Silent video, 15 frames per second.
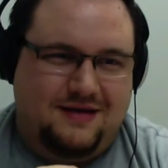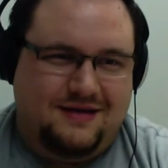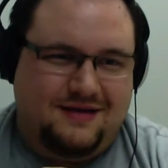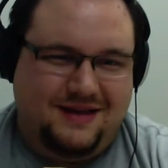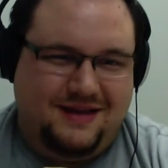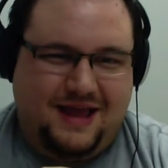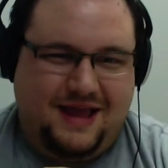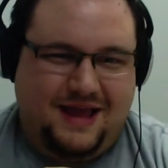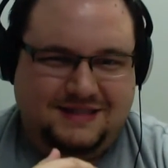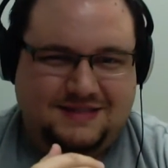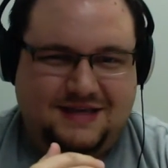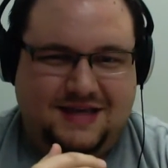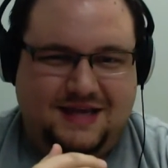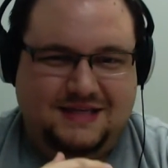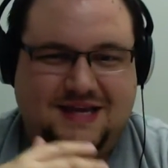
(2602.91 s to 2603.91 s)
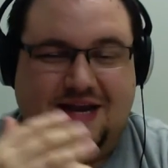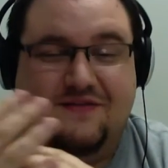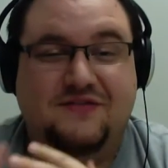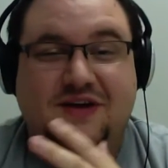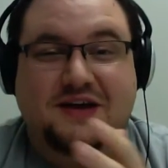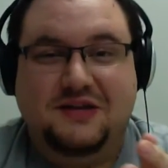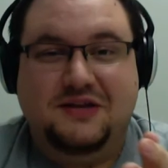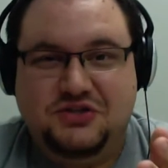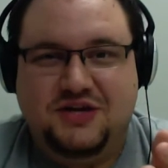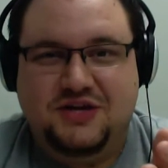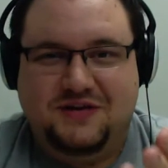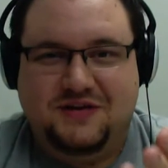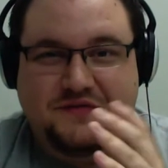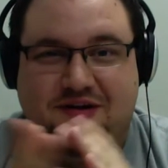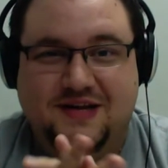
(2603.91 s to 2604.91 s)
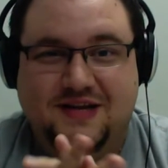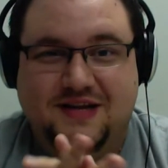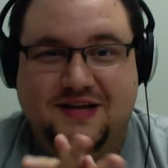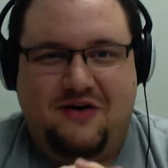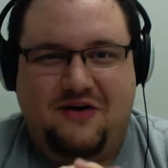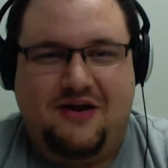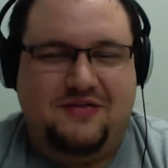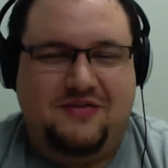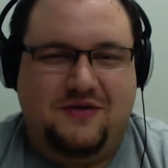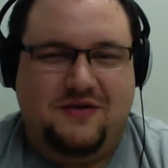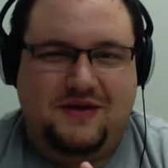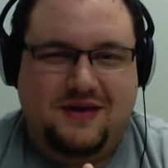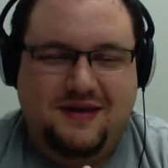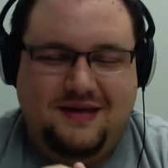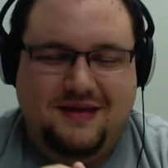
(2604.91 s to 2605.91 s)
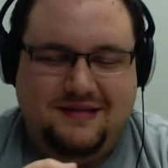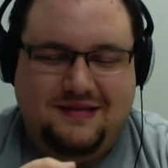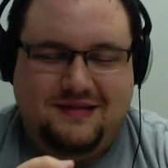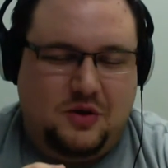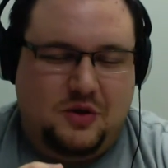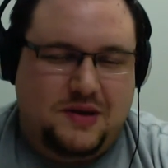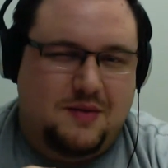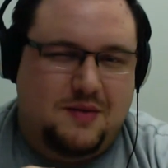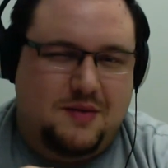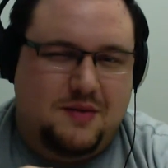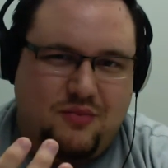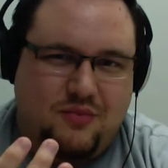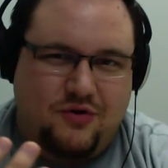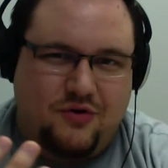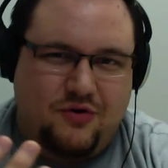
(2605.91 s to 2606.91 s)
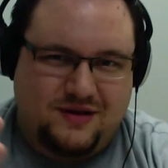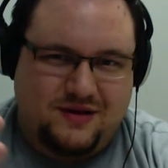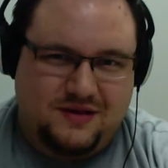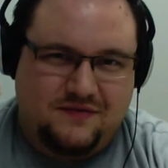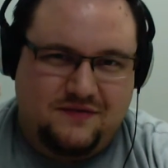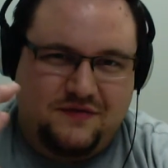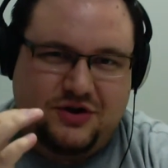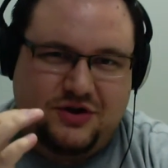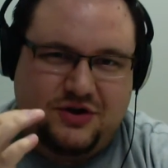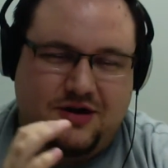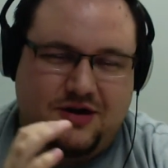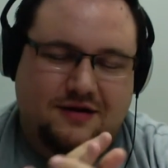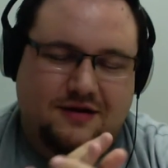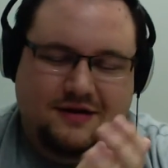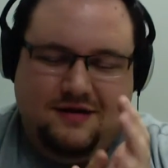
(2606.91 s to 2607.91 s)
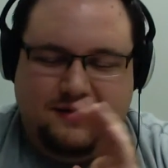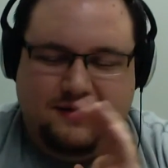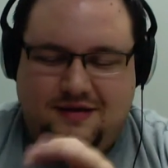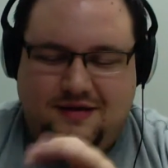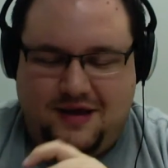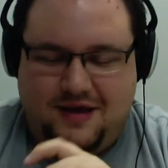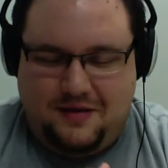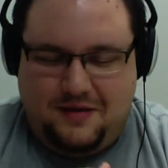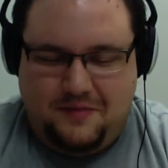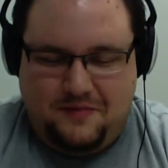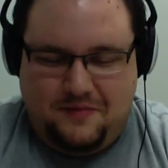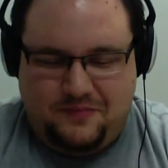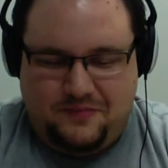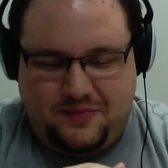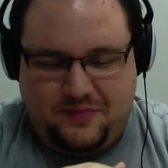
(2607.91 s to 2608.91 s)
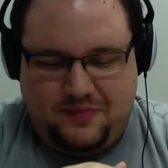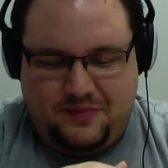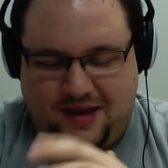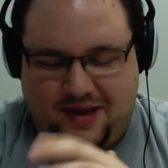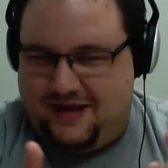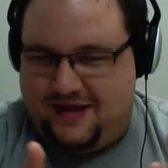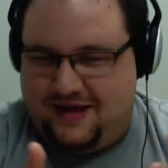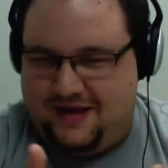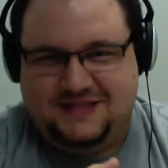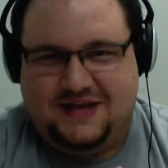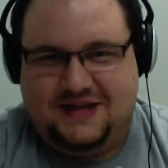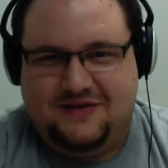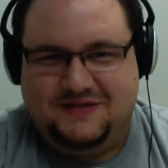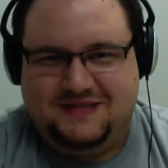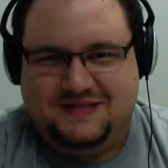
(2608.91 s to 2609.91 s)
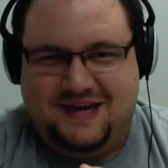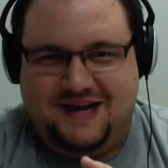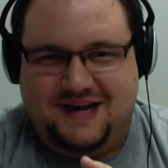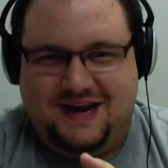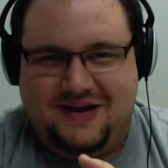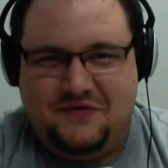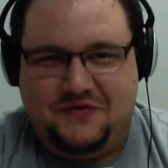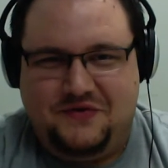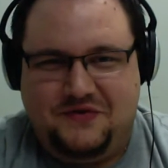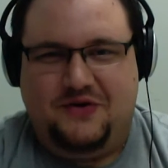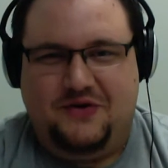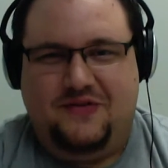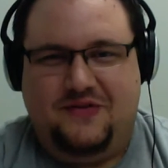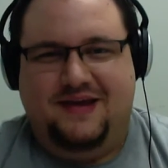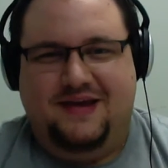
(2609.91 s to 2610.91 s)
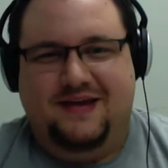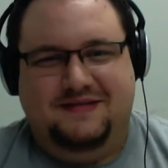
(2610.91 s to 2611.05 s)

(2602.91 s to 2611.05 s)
as kind of tongue-in-cheek and fun as they are, I think that they'll become more important in the future. But yeah, I just thought it was neat. I didn't know if you'd heard of that yet.